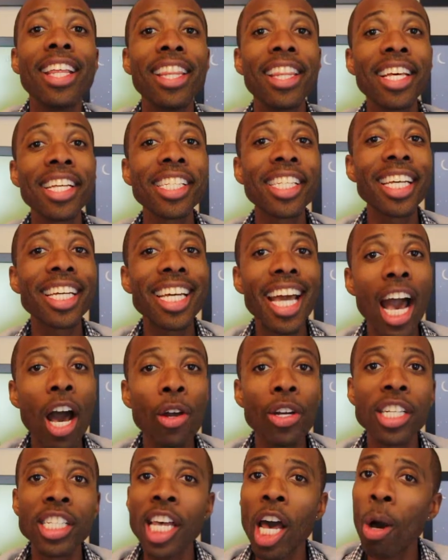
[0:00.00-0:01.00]
this
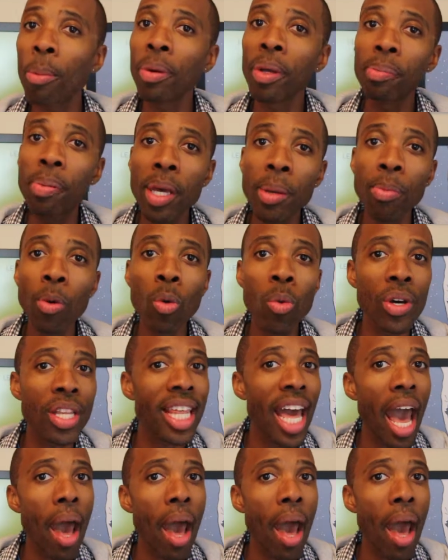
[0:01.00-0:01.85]
account is helping people with